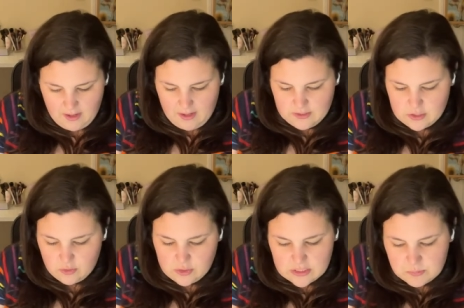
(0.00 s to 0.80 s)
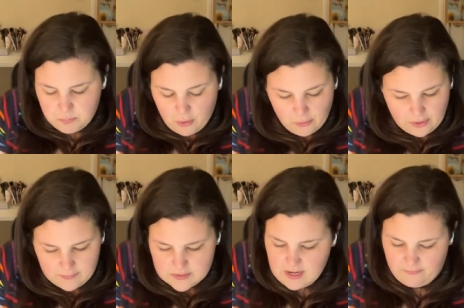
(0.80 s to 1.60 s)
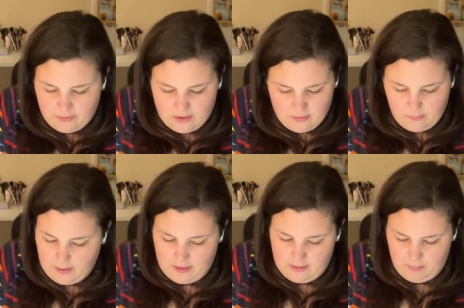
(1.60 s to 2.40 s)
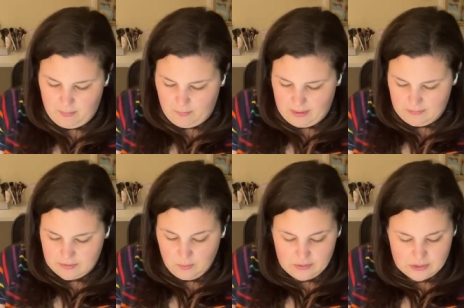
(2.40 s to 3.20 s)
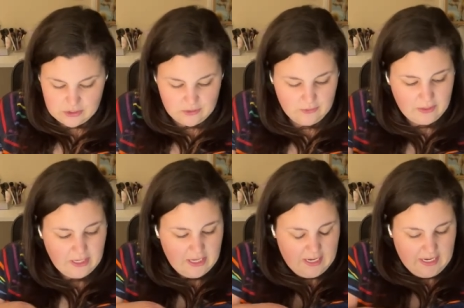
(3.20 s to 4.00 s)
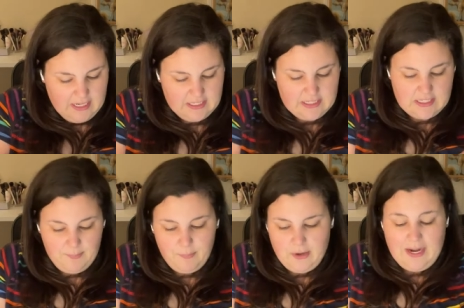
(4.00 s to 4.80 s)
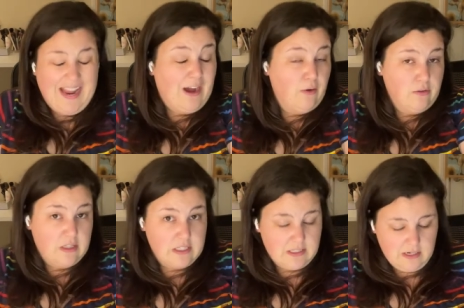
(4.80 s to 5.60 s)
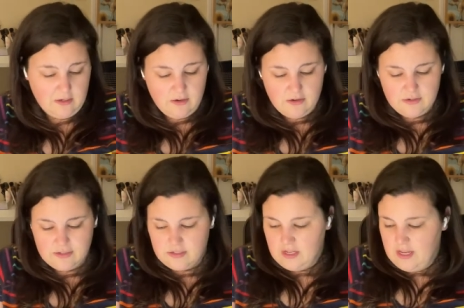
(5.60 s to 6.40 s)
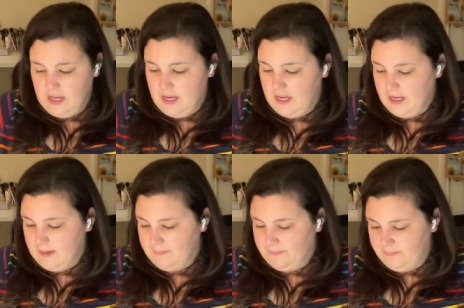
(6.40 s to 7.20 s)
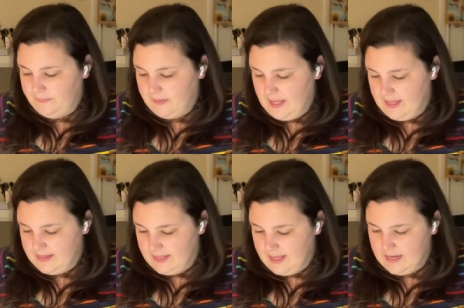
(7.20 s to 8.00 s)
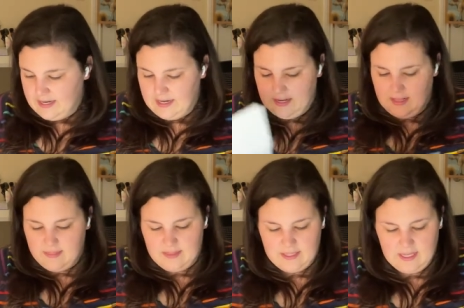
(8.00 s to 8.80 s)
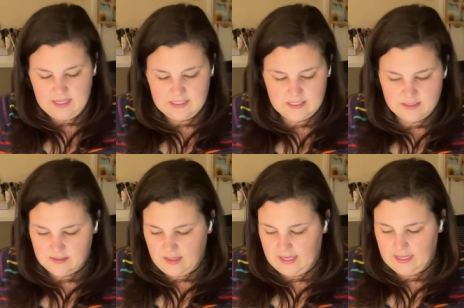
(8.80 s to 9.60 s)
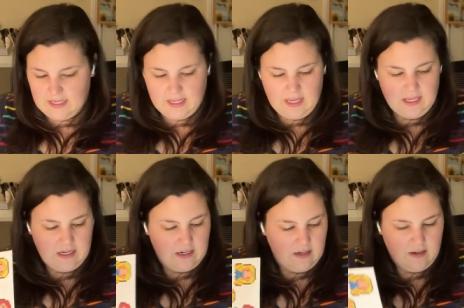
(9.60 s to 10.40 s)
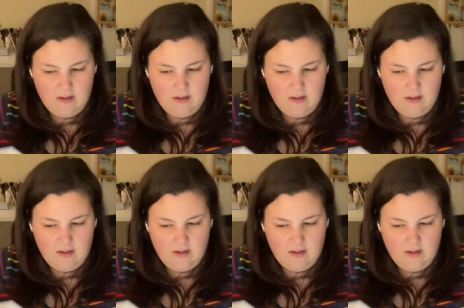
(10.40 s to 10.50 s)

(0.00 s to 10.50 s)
so this program's not for another month, but what I was going to do is separate out the stickers, um, and then the kids like can